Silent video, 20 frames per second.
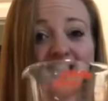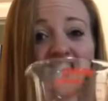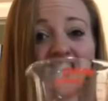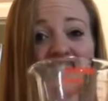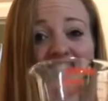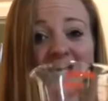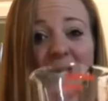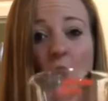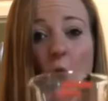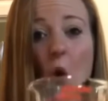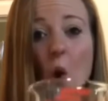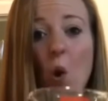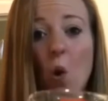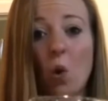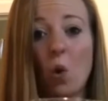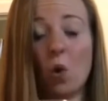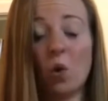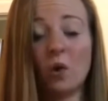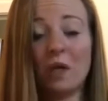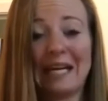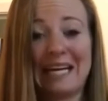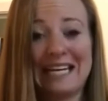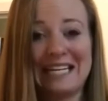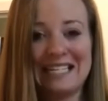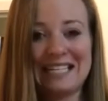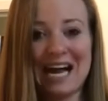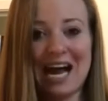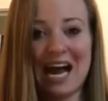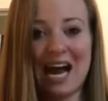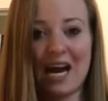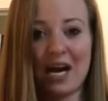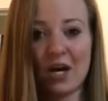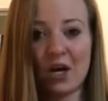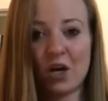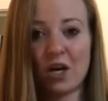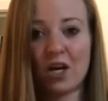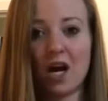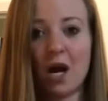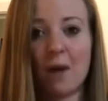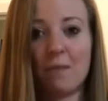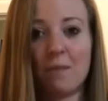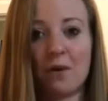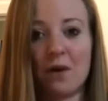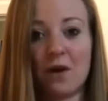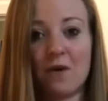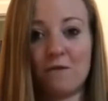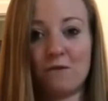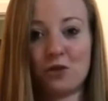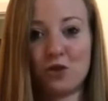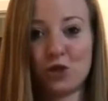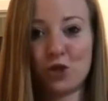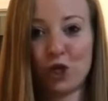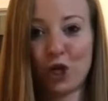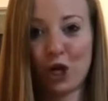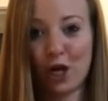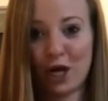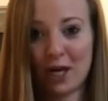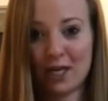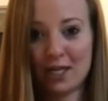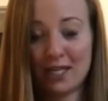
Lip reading: That's a whole entire cup of sugar.